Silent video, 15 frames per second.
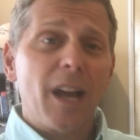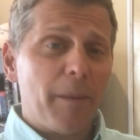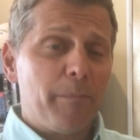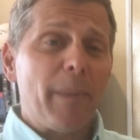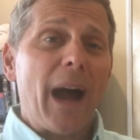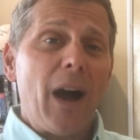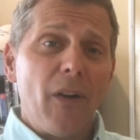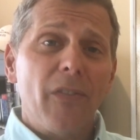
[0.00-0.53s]

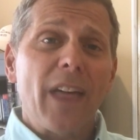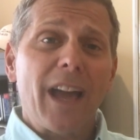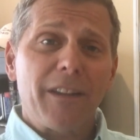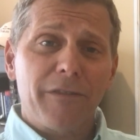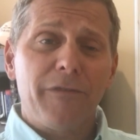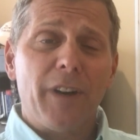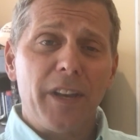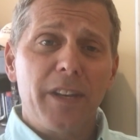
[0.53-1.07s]
about
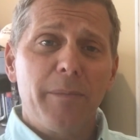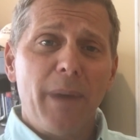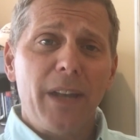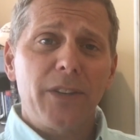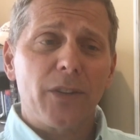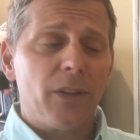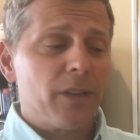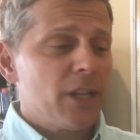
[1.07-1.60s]
that
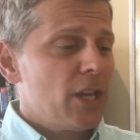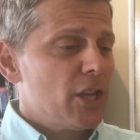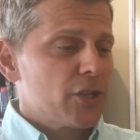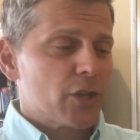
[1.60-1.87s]
fundamental.